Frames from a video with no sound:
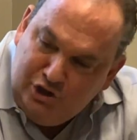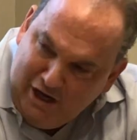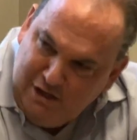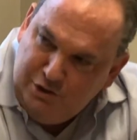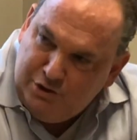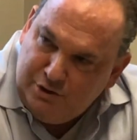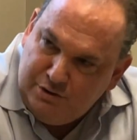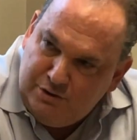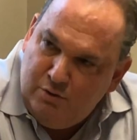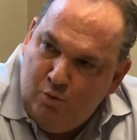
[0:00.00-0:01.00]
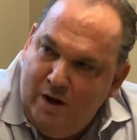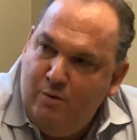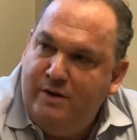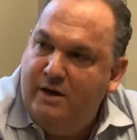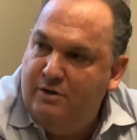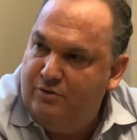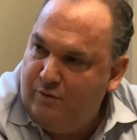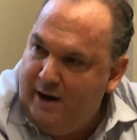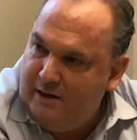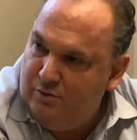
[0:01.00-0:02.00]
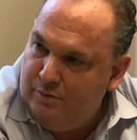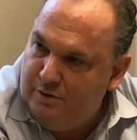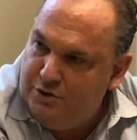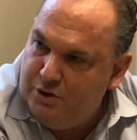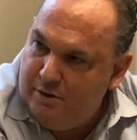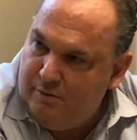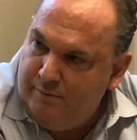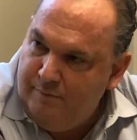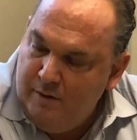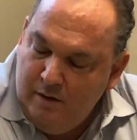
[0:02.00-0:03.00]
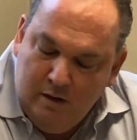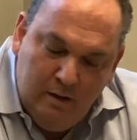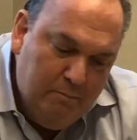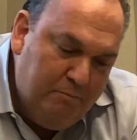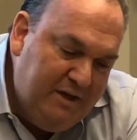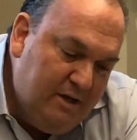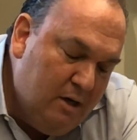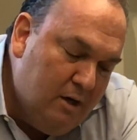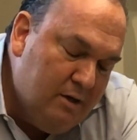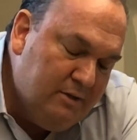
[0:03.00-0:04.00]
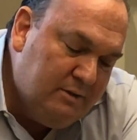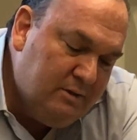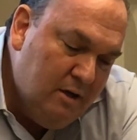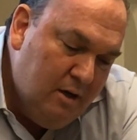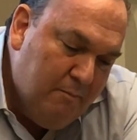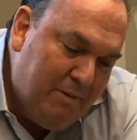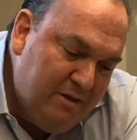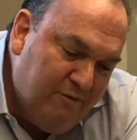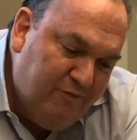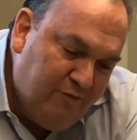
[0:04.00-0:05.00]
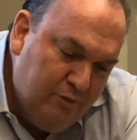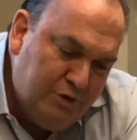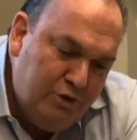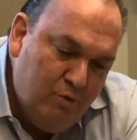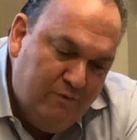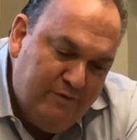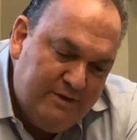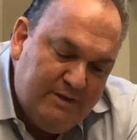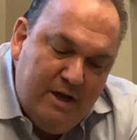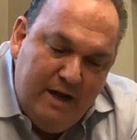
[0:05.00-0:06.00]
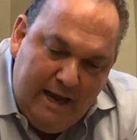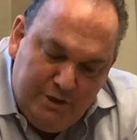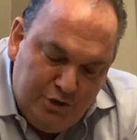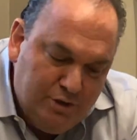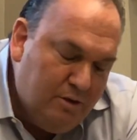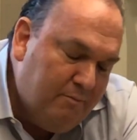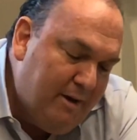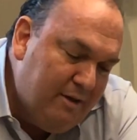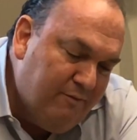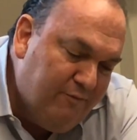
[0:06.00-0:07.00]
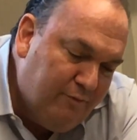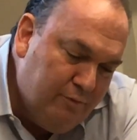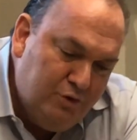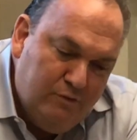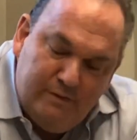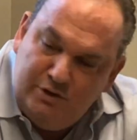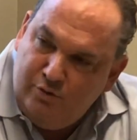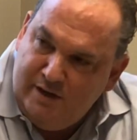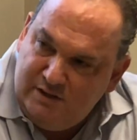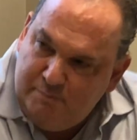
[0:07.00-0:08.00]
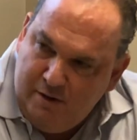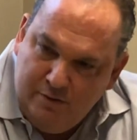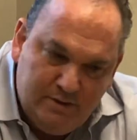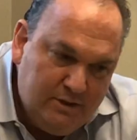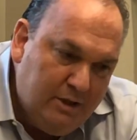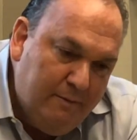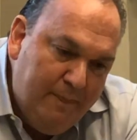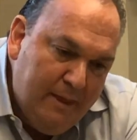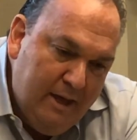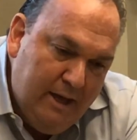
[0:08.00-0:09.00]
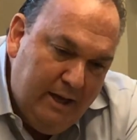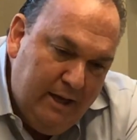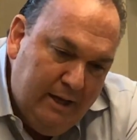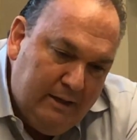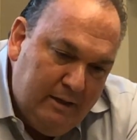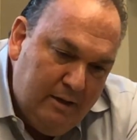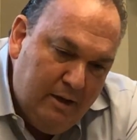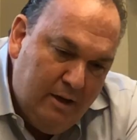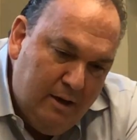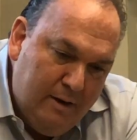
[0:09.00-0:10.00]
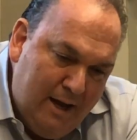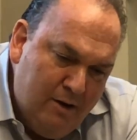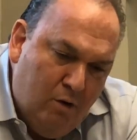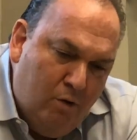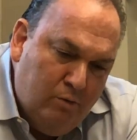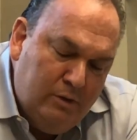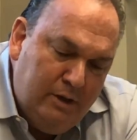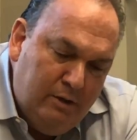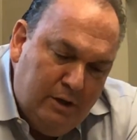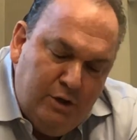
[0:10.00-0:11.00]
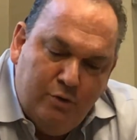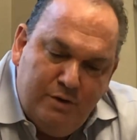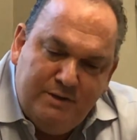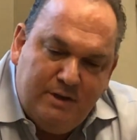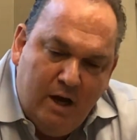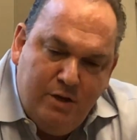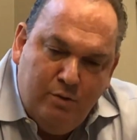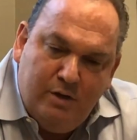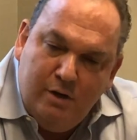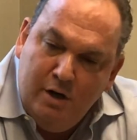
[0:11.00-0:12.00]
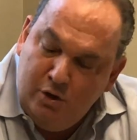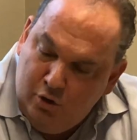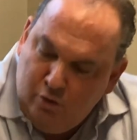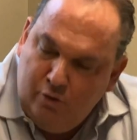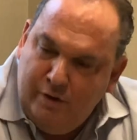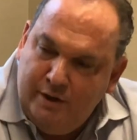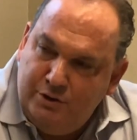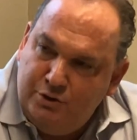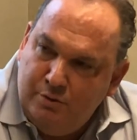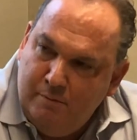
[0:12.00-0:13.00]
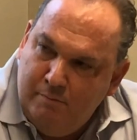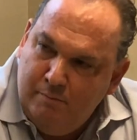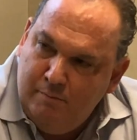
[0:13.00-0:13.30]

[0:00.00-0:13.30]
changes the way we interact with each other. Because by the virtue of its connection, by the virtue of its transparency, it not only in your design you can encourage